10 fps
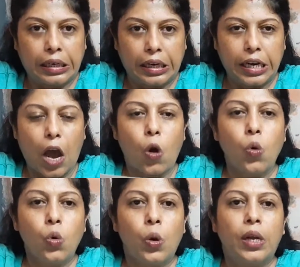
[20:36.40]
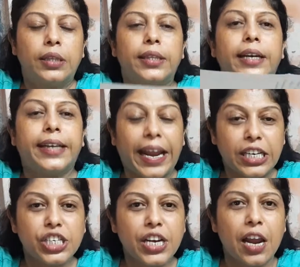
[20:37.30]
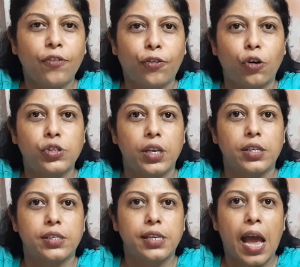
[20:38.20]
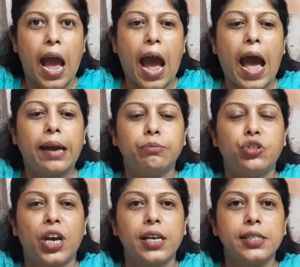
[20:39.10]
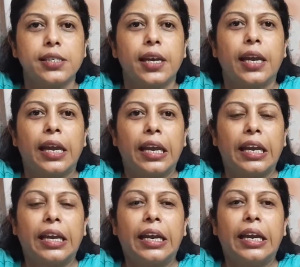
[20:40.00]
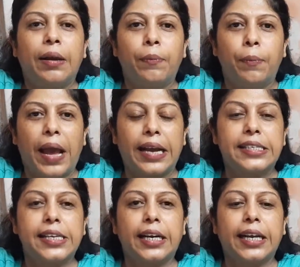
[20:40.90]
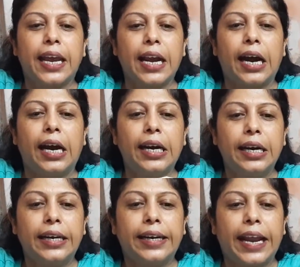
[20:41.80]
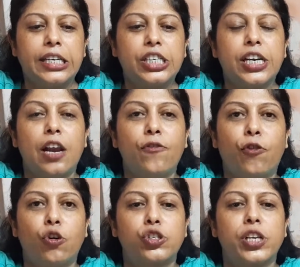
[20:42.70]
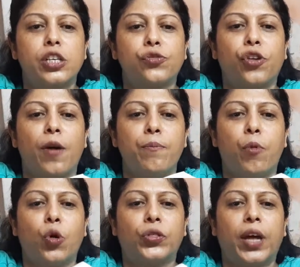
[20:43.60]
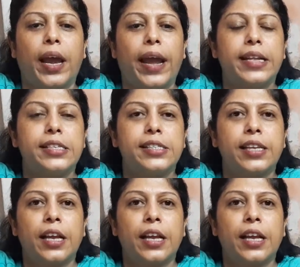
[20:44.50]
Now the tensional forces, I am just exerting a tensional forces from both the ends.